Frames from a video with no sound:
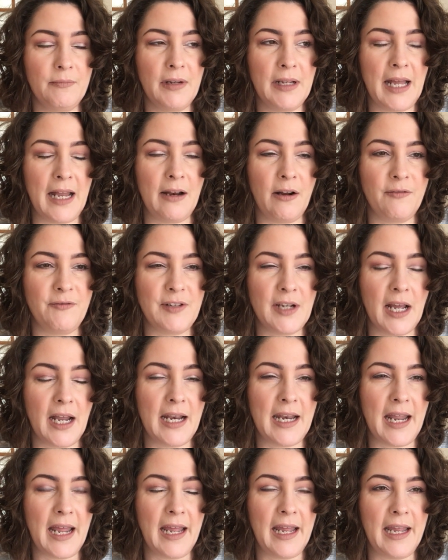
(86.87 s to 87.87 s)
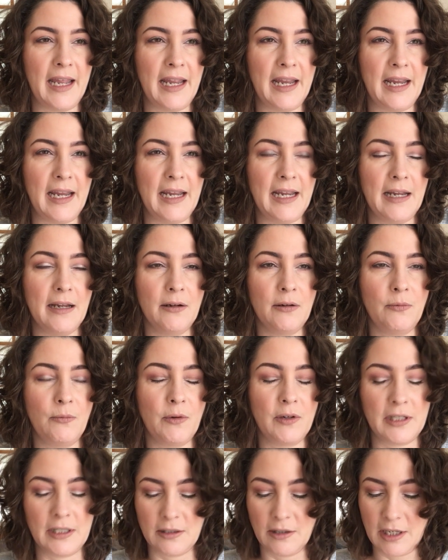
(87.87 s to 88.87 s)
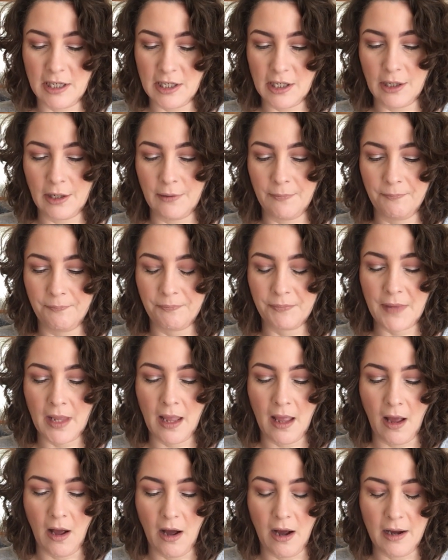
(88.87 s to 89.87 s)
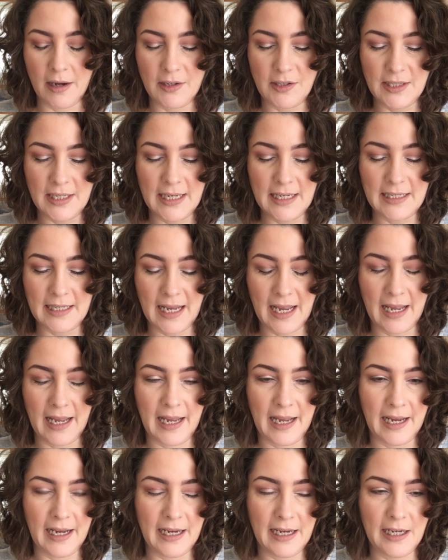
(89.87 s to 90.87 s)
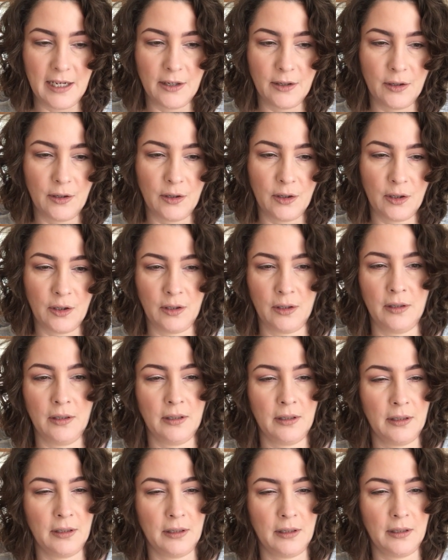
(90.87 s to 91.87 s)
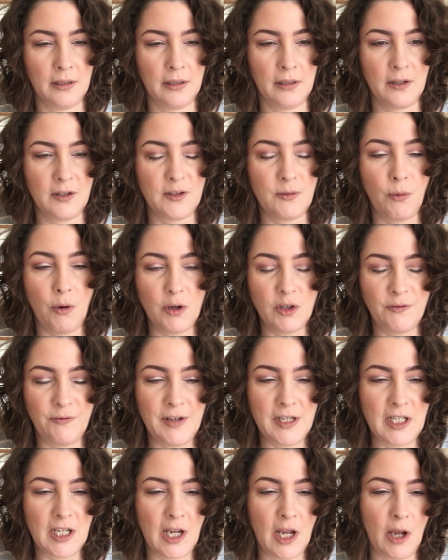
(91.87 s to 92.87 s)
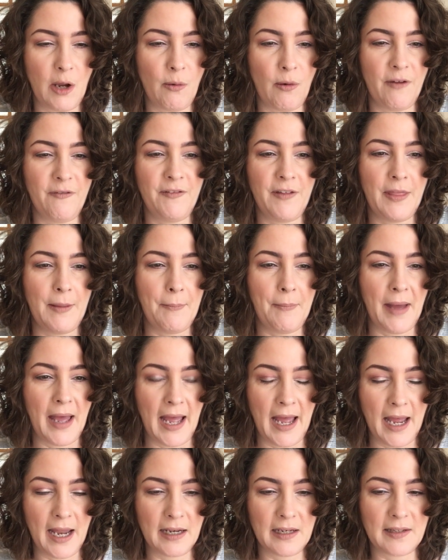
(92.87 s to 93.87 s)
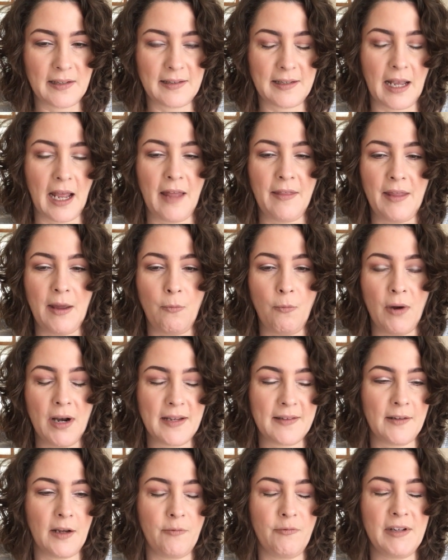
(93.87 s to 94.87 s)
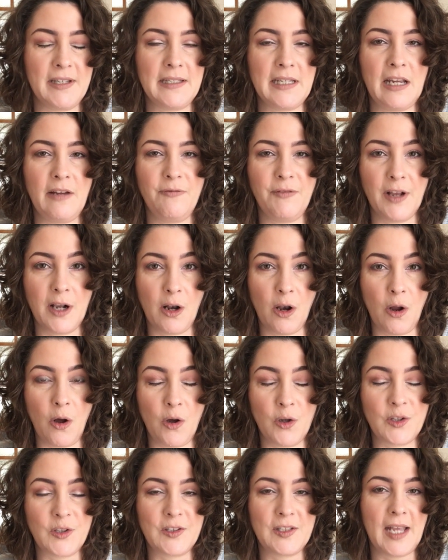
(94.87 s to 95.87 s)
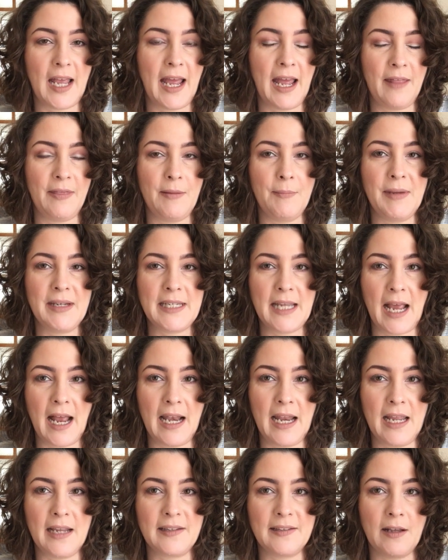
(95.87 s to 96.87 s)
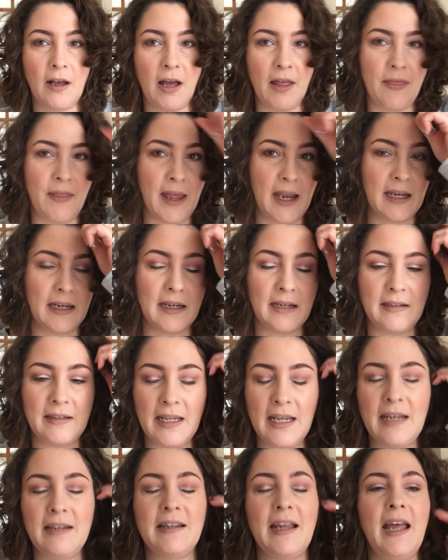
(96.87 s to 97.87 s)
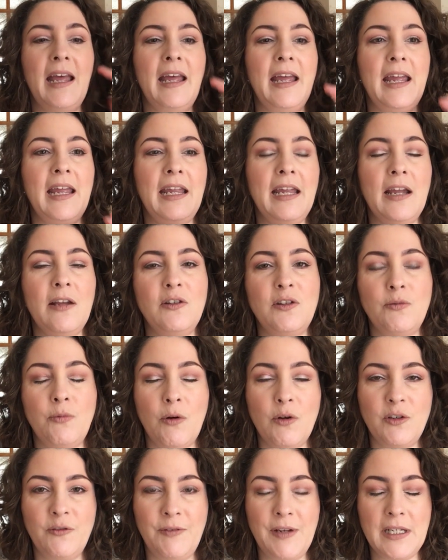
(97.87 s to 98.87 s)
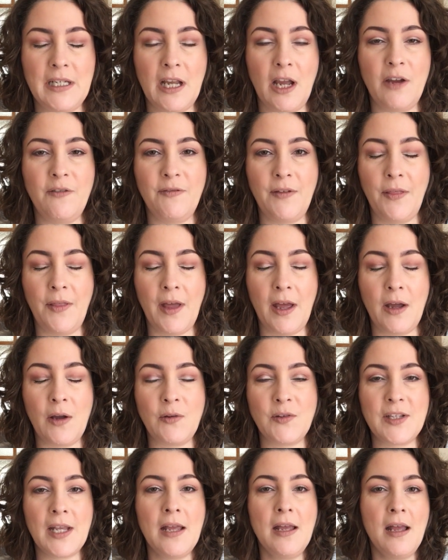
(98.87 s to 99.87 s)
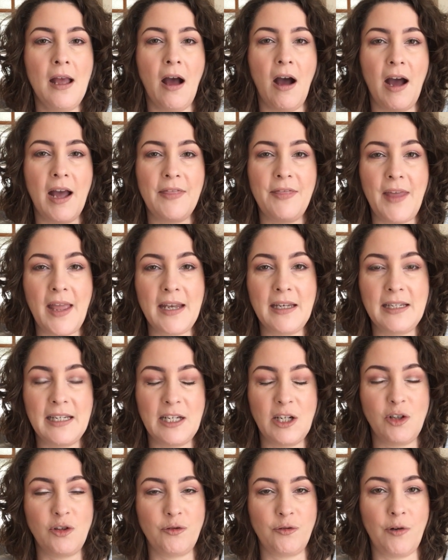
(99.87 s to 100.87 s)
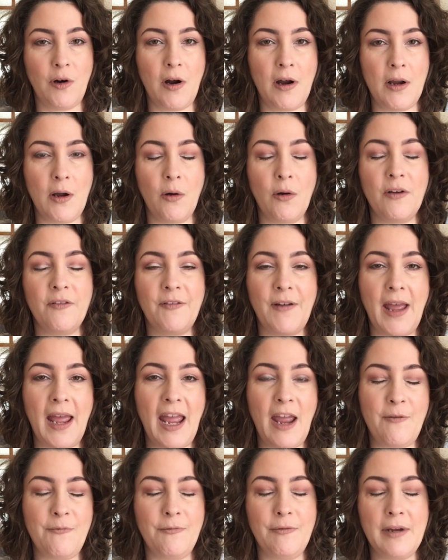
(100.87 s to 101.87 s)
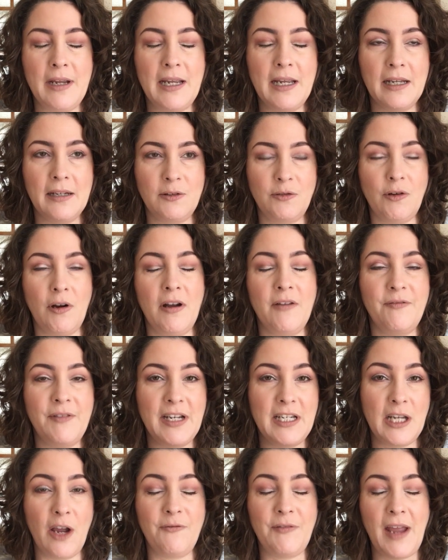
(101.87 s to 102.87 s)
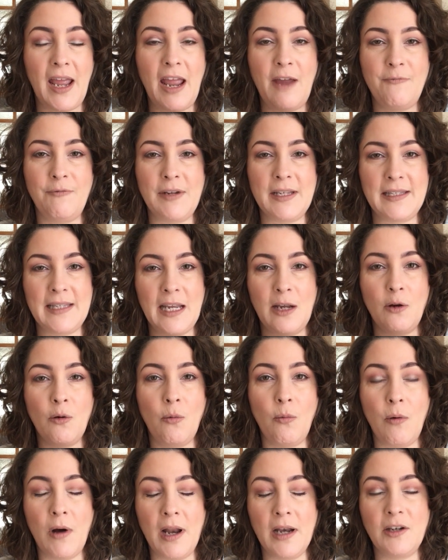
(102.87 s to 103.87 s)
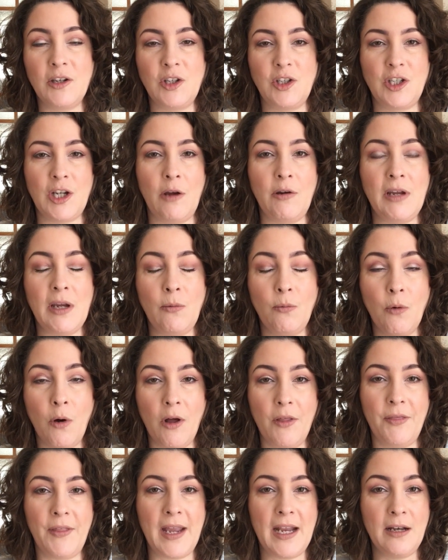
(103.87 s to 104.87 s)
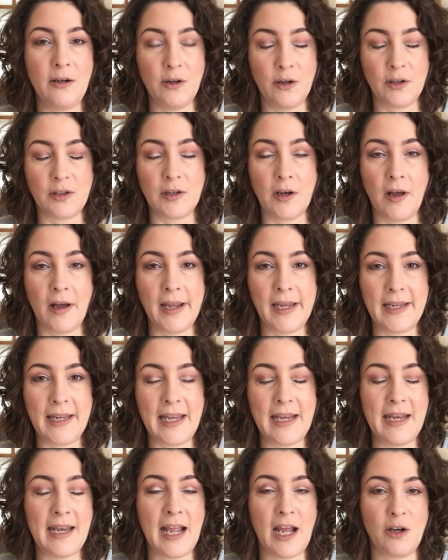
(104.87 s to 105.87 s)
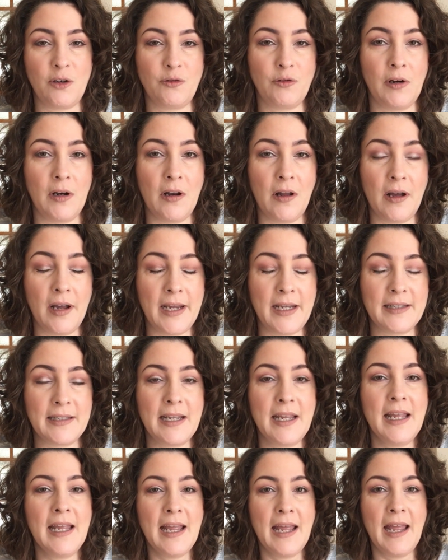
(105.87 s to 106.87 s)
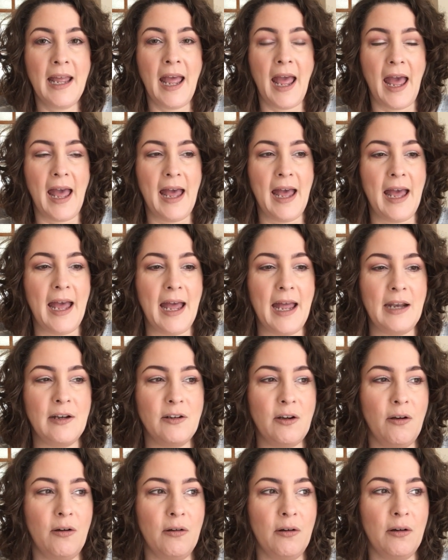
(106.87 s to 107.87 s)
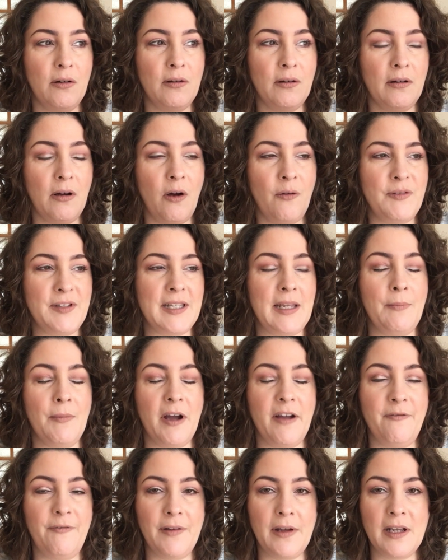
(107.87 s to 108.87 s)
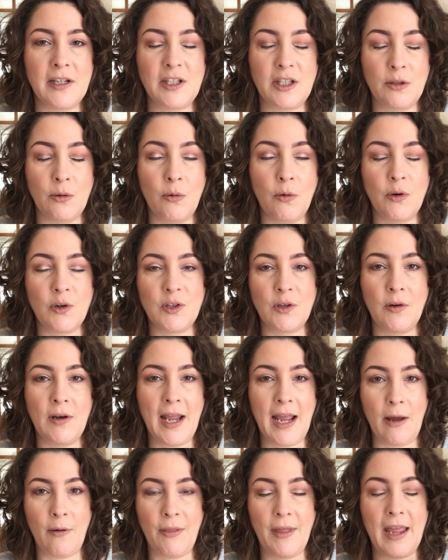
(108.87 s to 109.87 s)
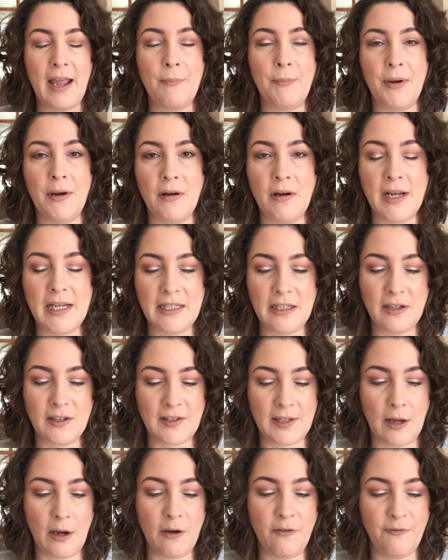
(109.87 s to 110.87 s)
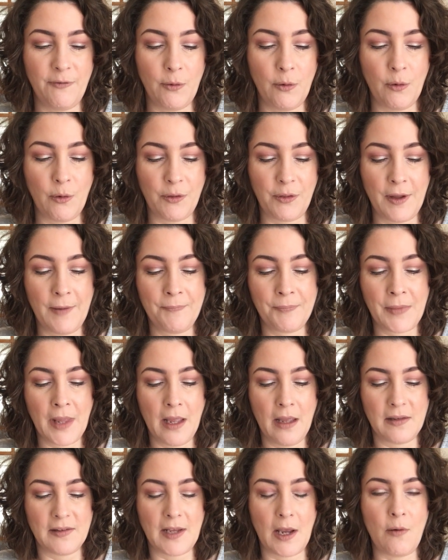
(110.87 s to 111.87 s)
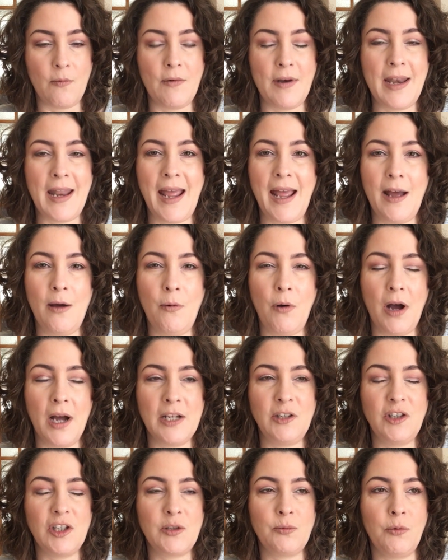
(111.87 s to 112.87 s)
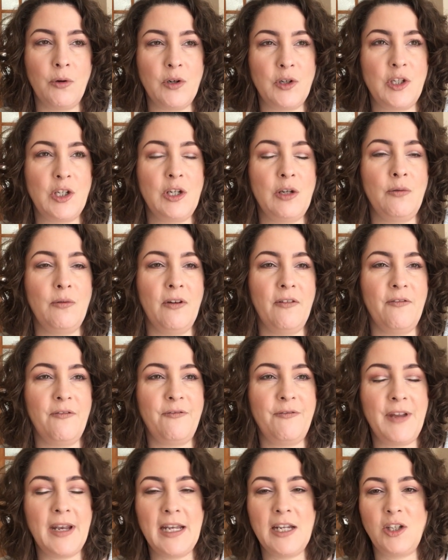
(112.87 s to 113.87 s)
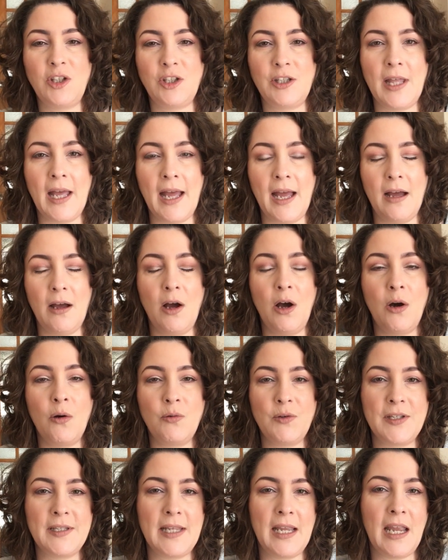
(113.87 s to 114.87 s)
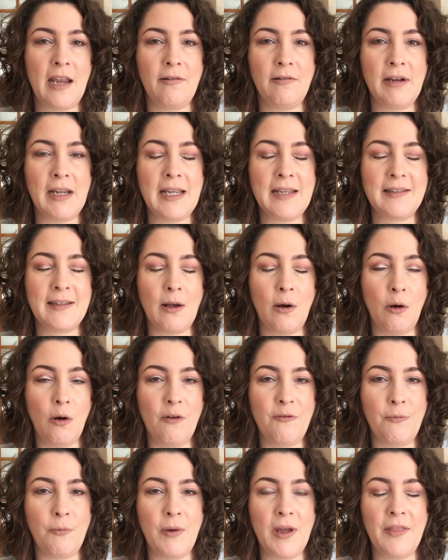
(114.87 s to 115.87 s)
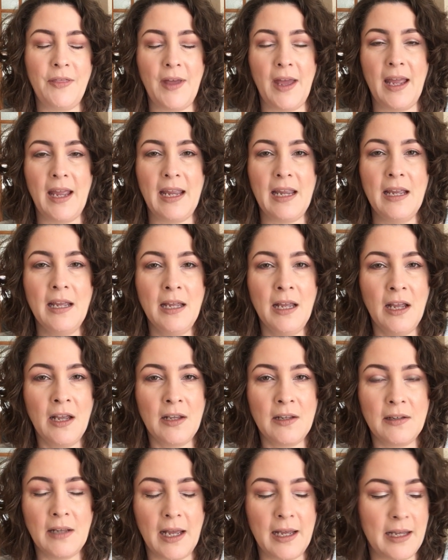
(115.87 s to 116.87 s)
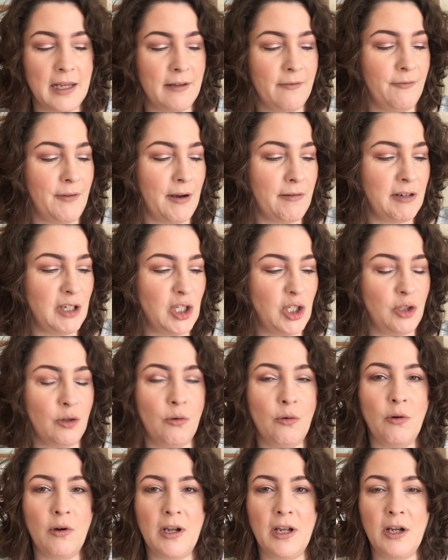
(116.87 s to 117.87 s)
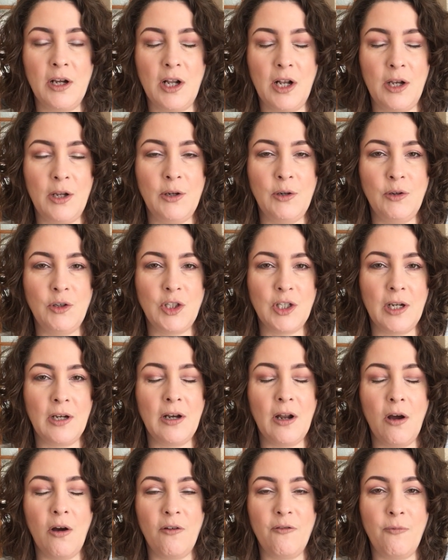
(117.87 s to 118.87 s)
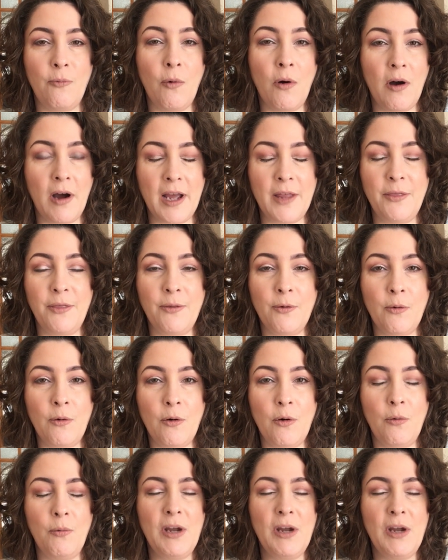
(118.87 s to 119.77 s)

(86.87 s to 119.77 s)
and I've done a, what did I do? I did a swatch video for the mattes, and then once I received the gloss and the metallics, I then did a swatch video for those. I then did a try-on video for every single one to show you what they looked like in natural light, and obviously my first thoughts on how they applied and so forth. So now I just want to finish that whole series off with a very short conclusion of what I thought,